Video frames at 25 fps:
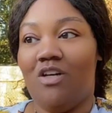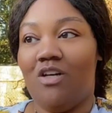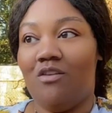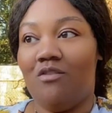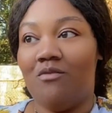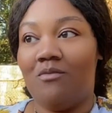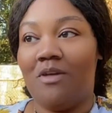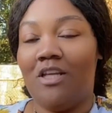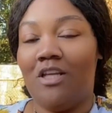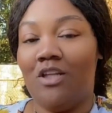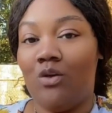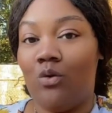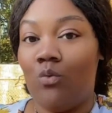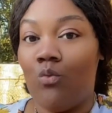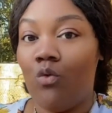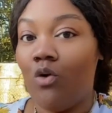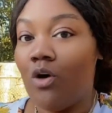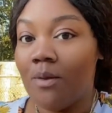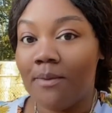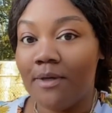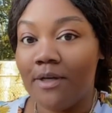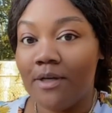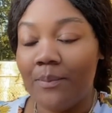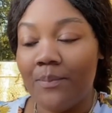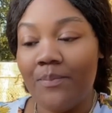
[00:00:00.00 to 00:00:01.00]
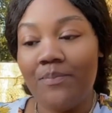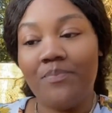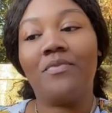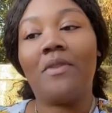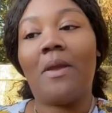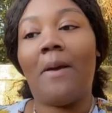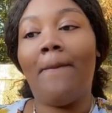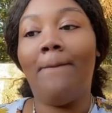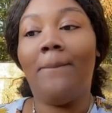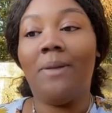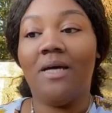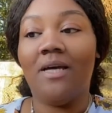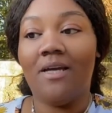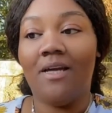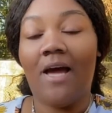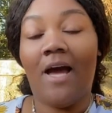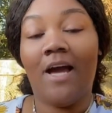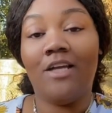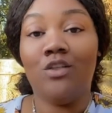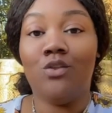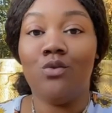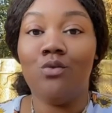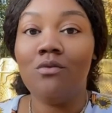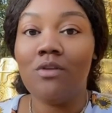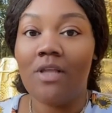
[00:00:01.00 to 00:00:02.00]
get a little warmer, but I
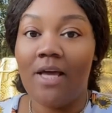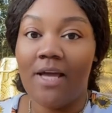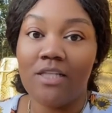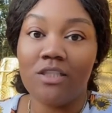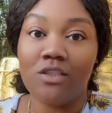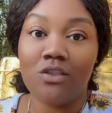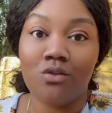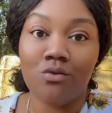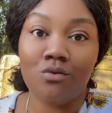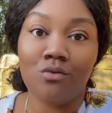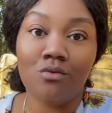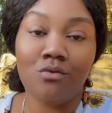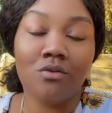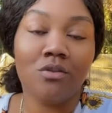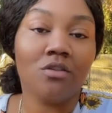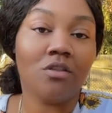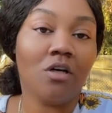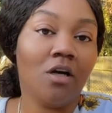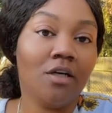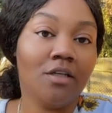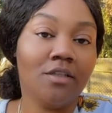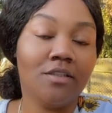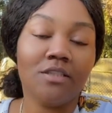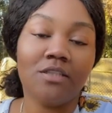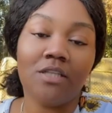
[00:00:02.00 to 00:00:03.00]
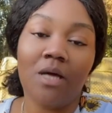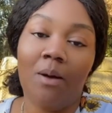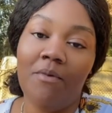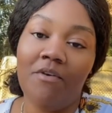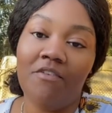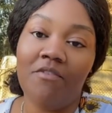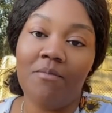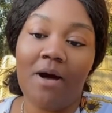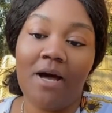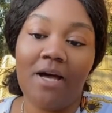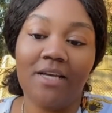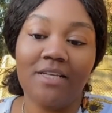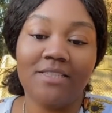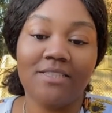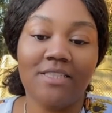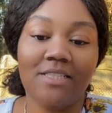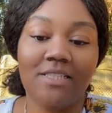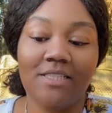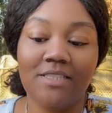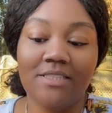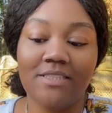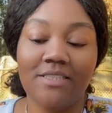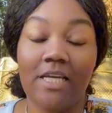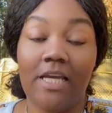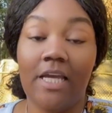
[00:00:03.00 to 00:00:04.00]
do like to start some of my
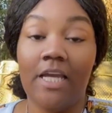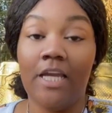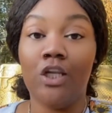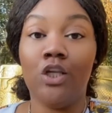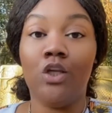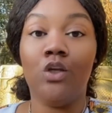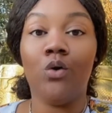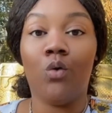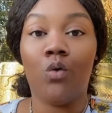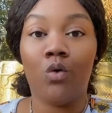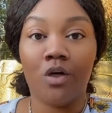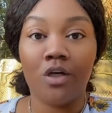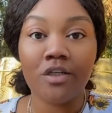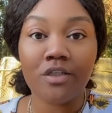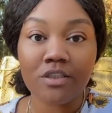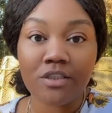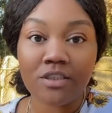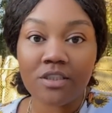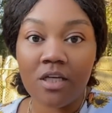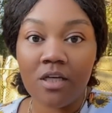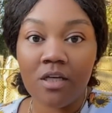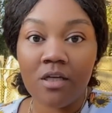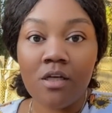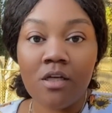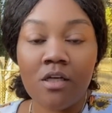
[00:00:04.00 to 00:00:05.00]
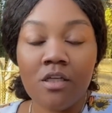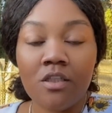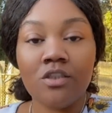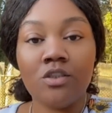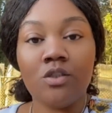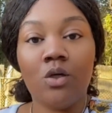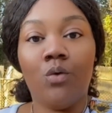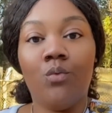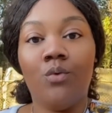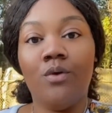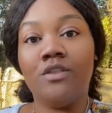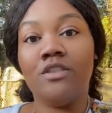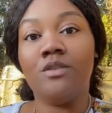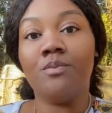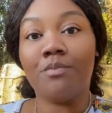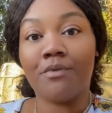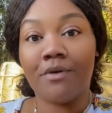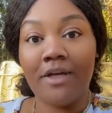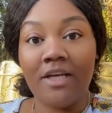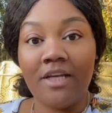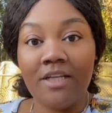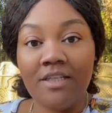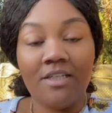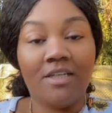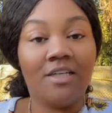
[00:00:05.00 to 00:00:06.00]
seeds indoors, so when
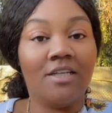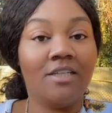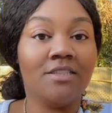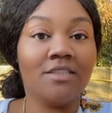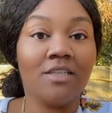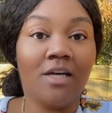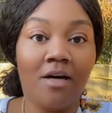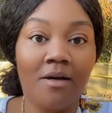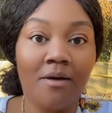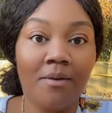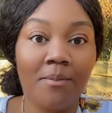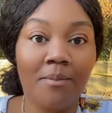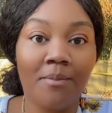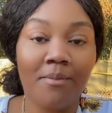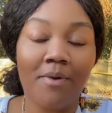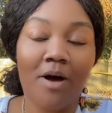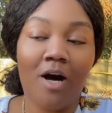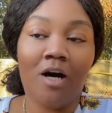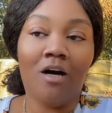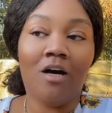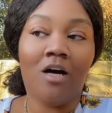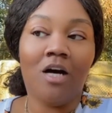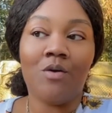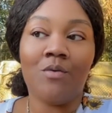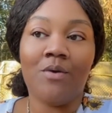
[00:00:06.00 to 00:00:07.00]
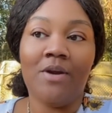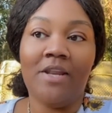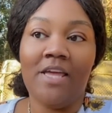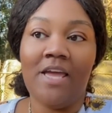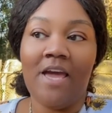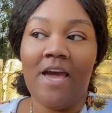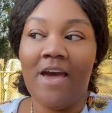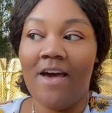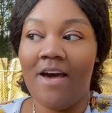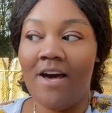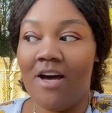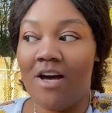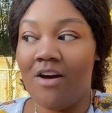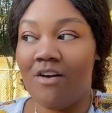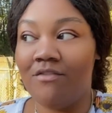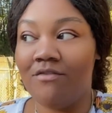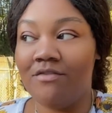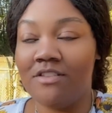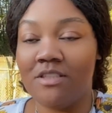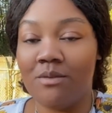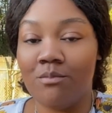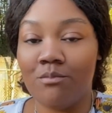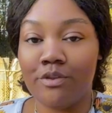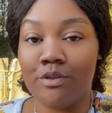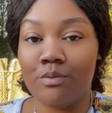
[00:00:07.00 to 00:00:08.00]
spring does come, I'll already have
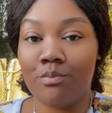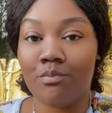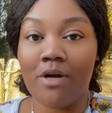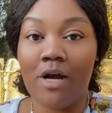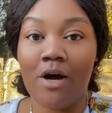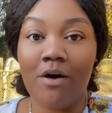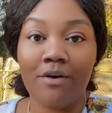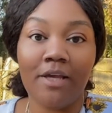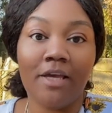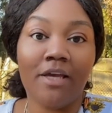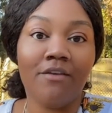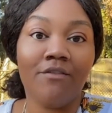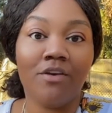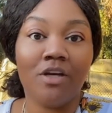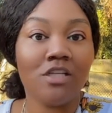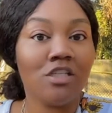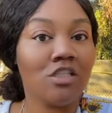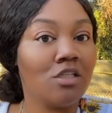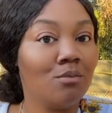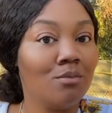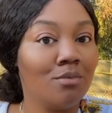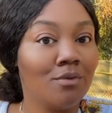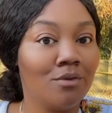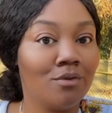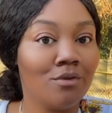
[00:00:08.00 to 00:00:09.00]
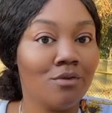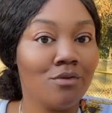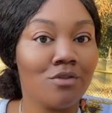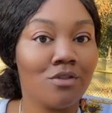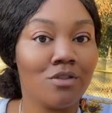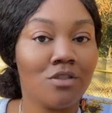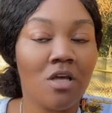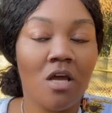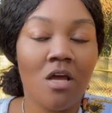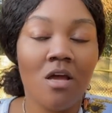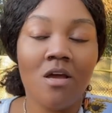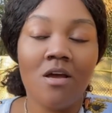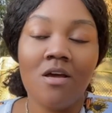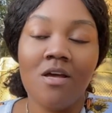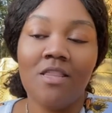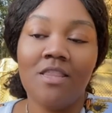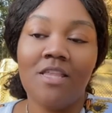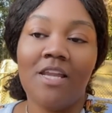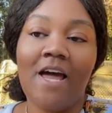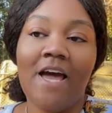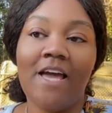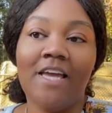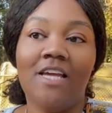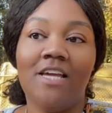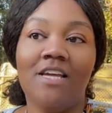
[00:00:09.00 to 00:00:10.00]
some sprouted vegetables that
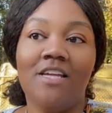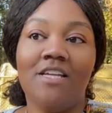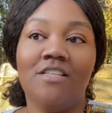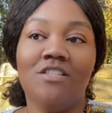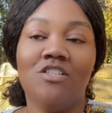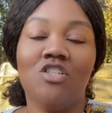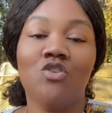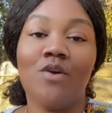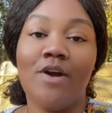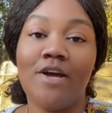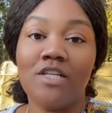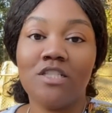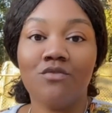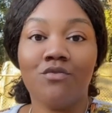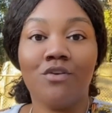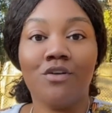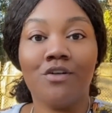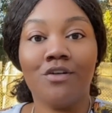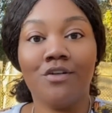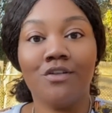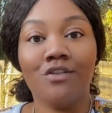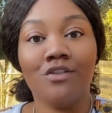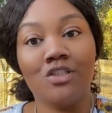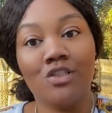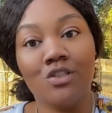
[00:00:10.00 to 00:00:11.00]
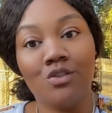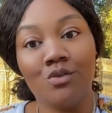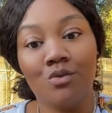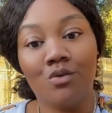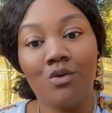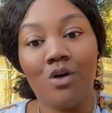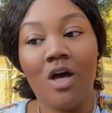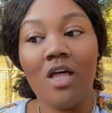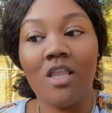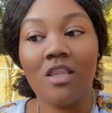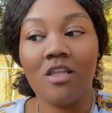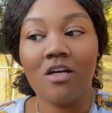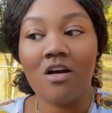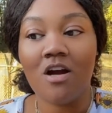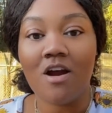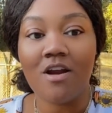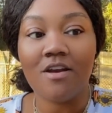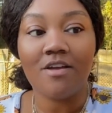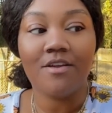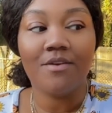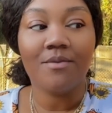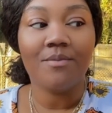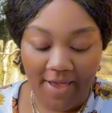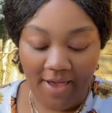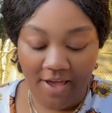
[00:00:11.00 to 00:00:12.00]
I can transfer to the
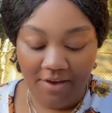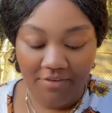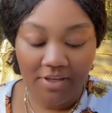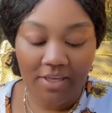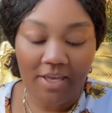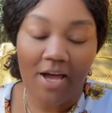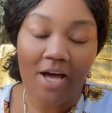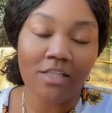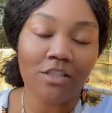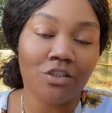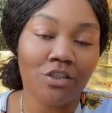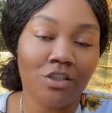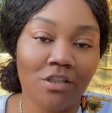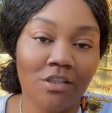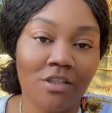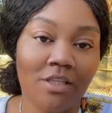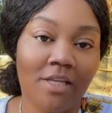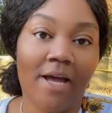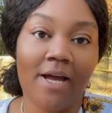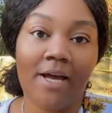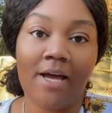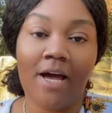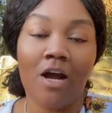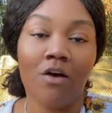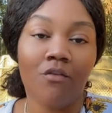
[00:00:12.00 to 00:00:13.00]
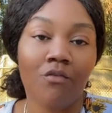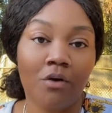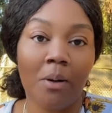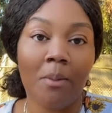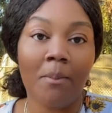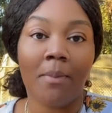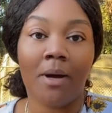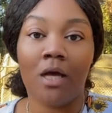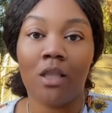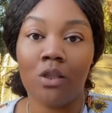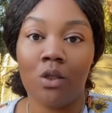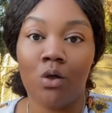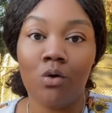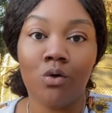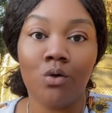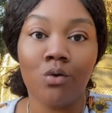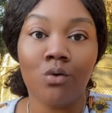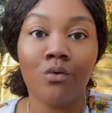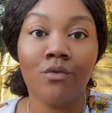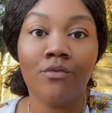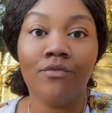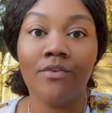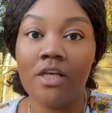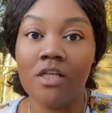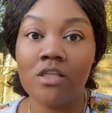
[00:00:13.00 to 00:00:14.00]
garden. I have a calendar that I got from my
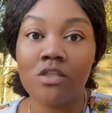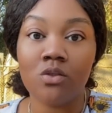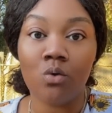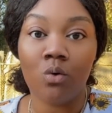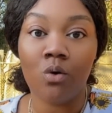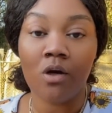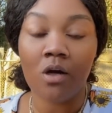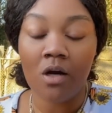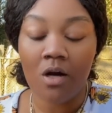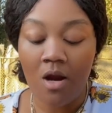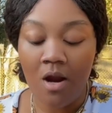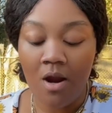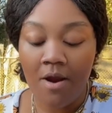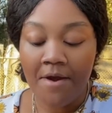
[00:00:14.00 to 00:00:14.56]
local feed store,